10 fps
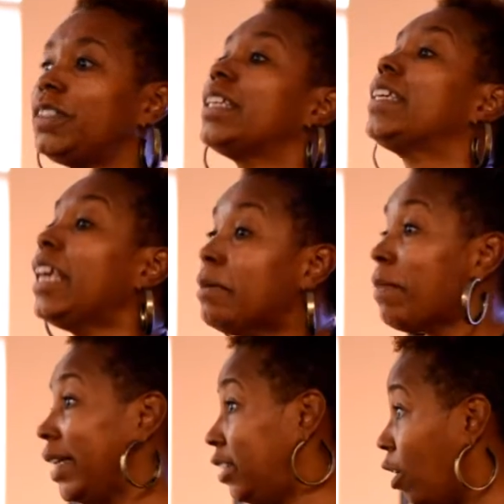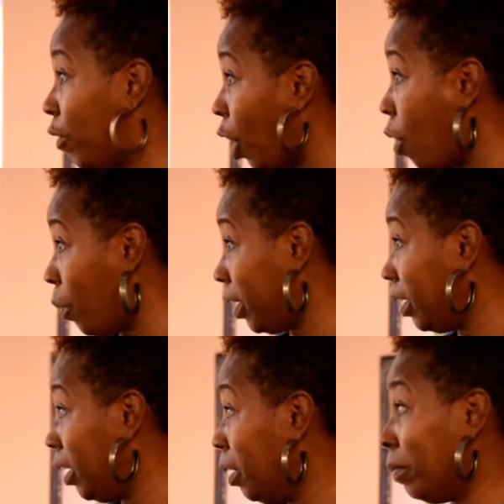to keep myself going.
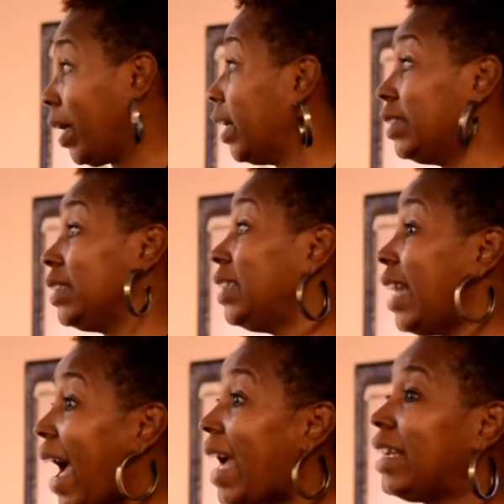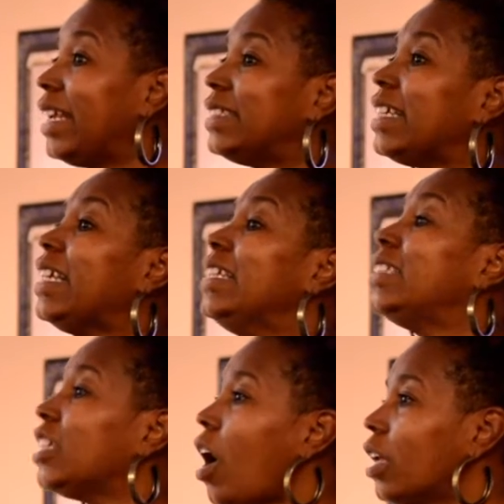Because it's not as
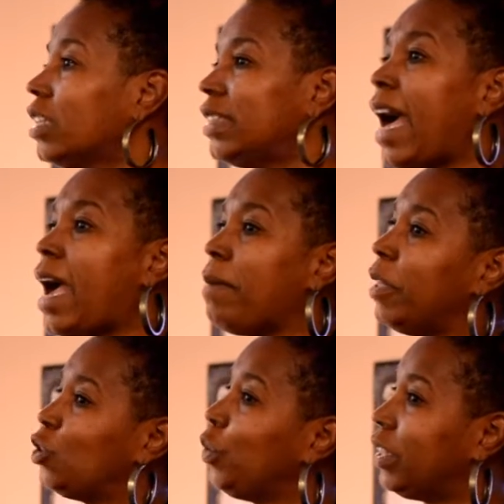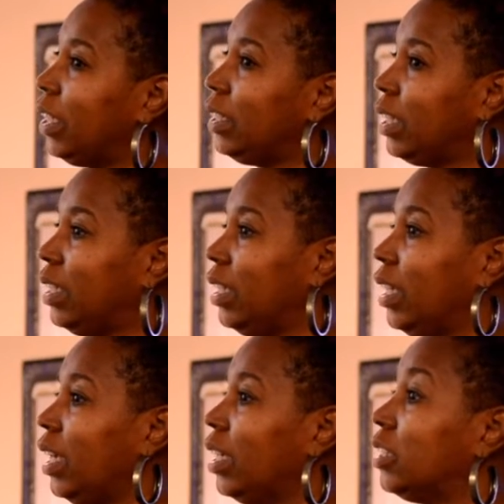easy all the time as we think that it
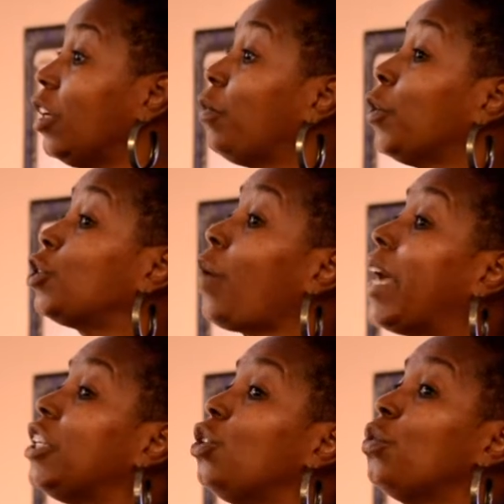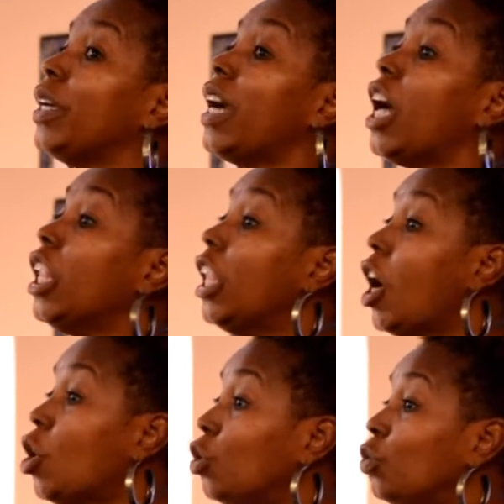is. If we're trying to do it
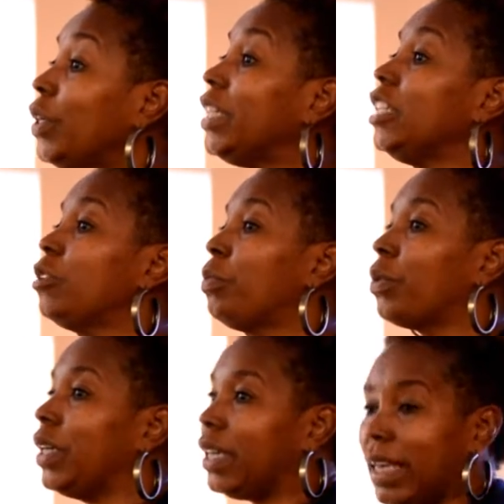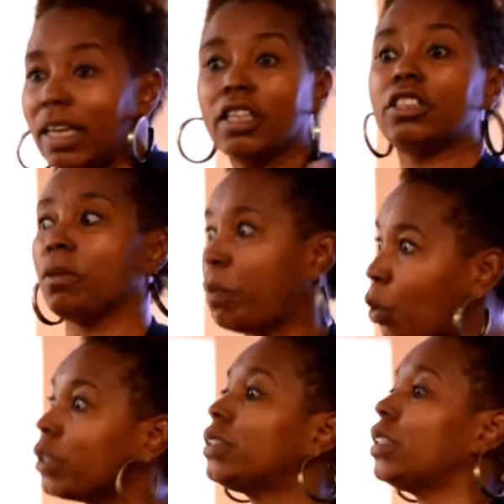alone, we need to bring in a
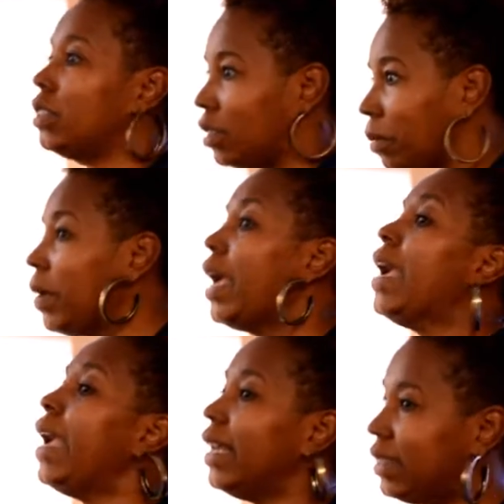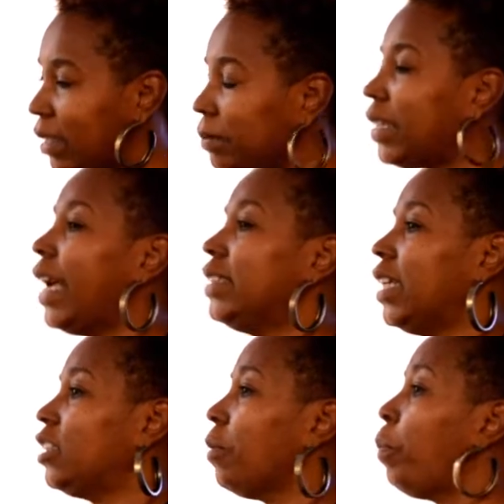support system. And sometimes
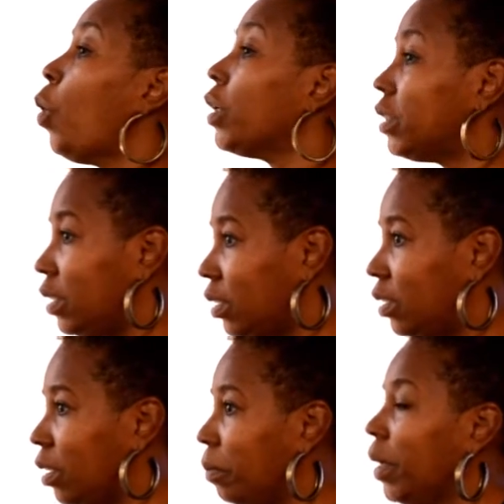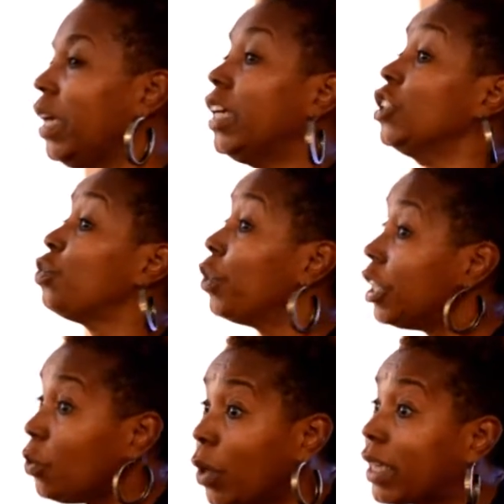that support system is
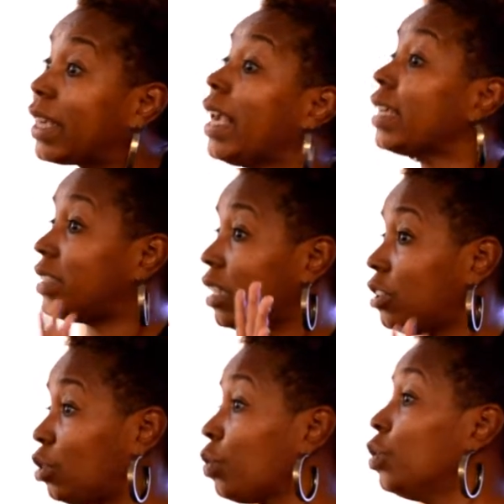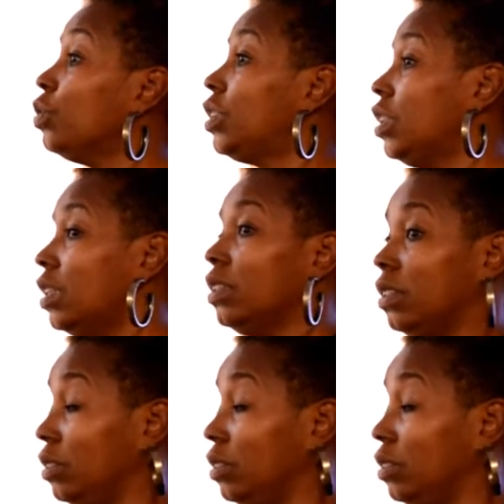really what kicks us through to the,